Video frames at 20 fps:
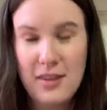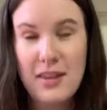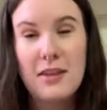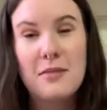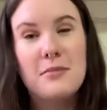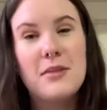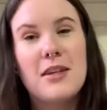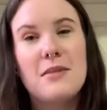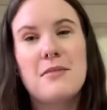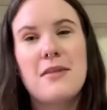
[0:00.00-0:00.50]
then
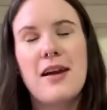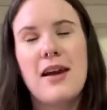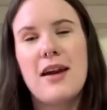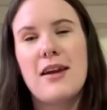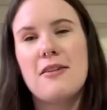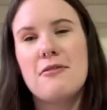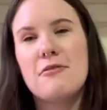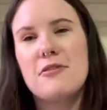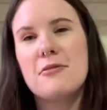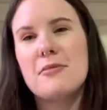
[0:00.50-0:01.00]
me and my
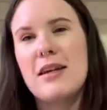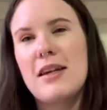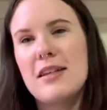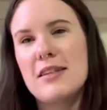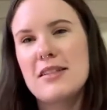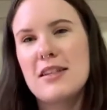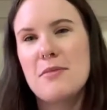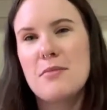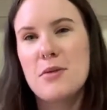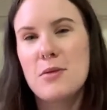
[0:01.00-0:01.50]

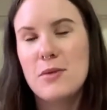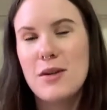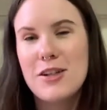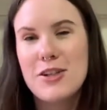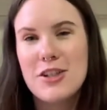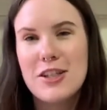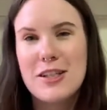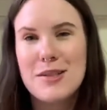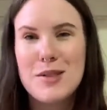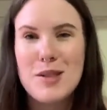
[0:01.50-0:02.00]
roommates have been
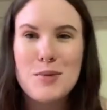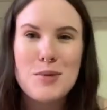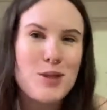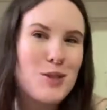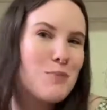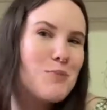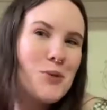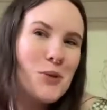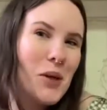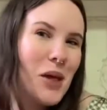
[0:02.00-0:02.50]
watching some
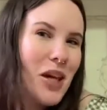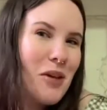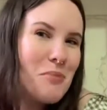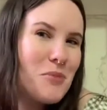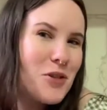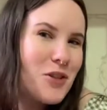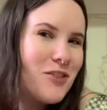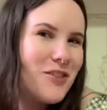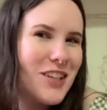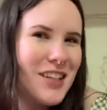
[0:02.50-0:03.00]
spooky
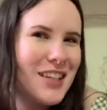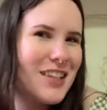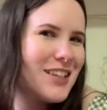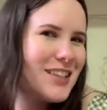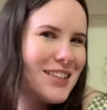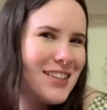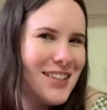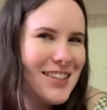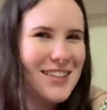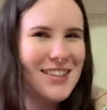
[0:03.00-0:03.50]

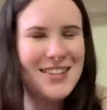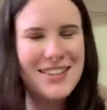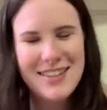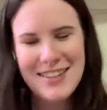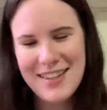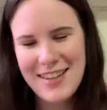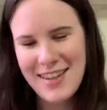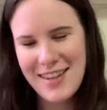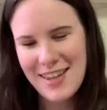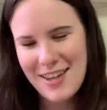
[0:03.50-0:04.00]
movies,
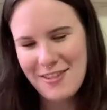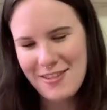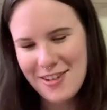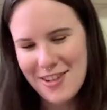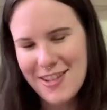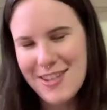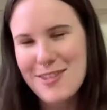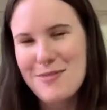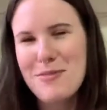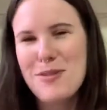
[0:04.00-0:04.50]

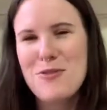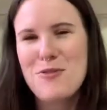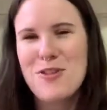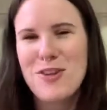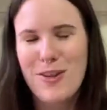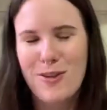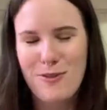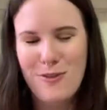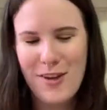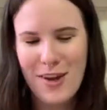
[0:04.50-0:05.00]
which has been
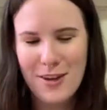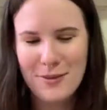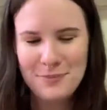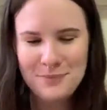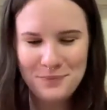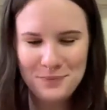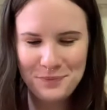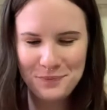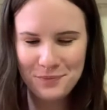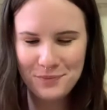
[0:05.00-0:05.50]
really fun.
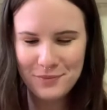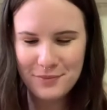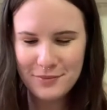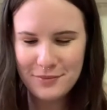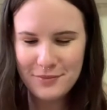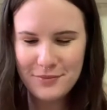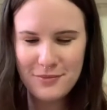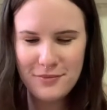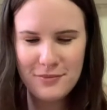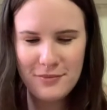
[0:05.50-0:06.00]

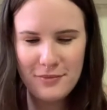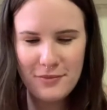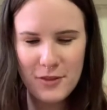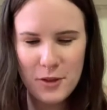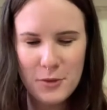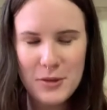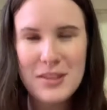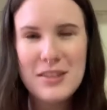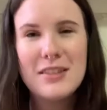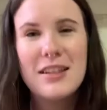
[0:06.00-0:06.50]

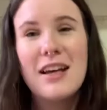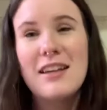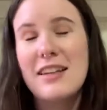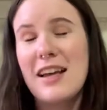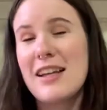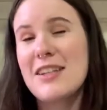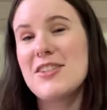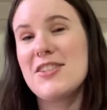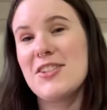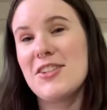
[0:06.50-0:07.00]
We did that
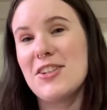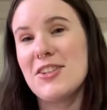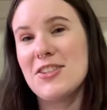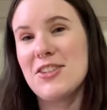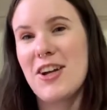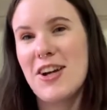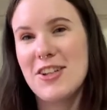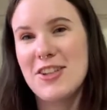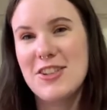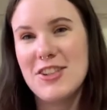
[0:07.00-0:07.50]
last year a
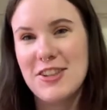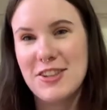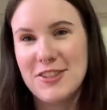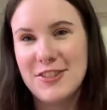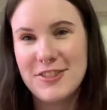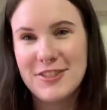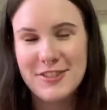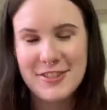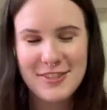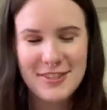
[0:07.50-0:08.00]
lot
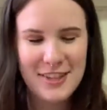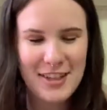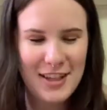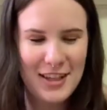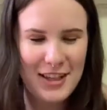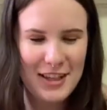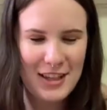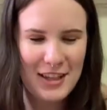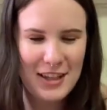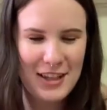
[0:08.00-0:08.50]
too.
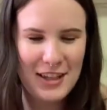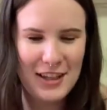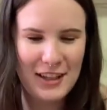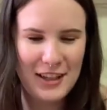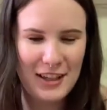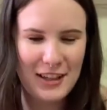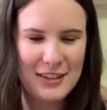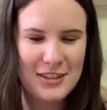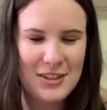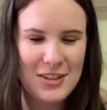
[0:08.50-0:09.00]

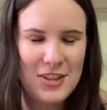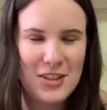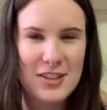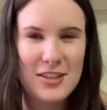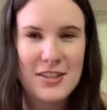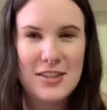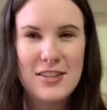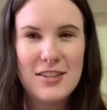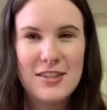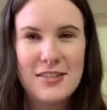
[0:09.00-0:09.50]
And it's
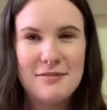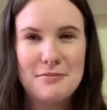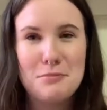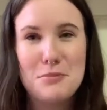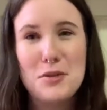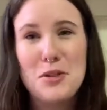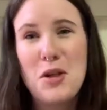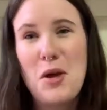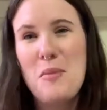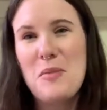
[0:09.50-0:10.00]
just
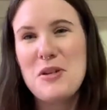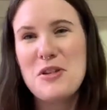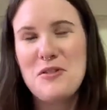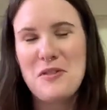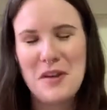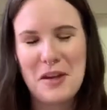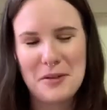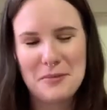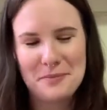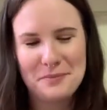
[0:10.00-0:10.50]
so much
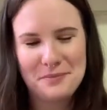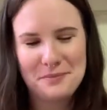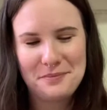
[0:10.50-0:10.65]
fun.